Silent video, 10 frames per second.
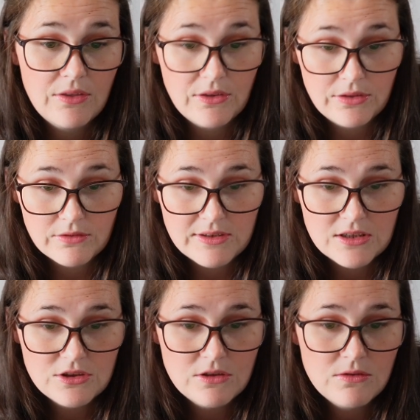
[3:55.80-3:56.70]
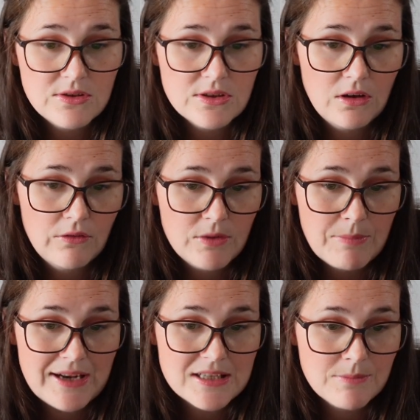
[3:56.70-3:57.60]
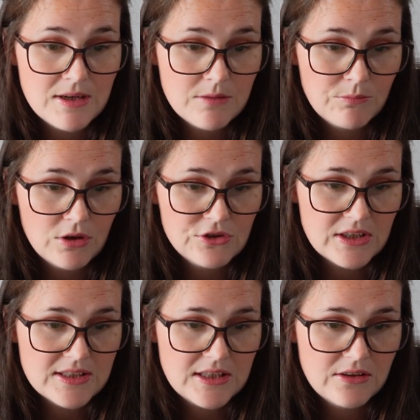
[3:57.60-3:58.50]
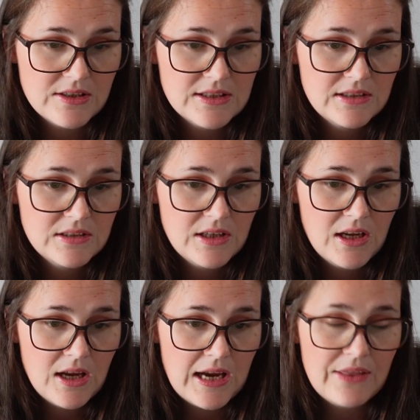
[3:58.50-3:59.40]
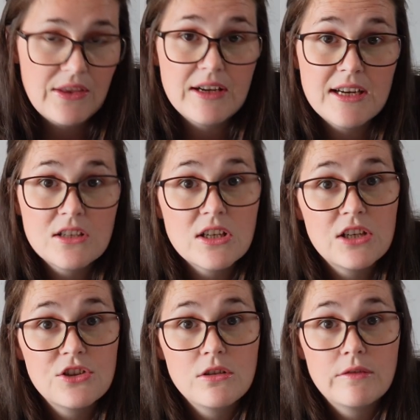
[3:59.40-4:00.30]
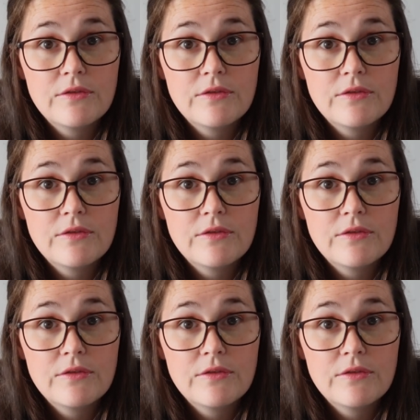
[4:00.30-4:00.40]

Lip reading: the 3 issues of the Pants Making Project series. And then each issue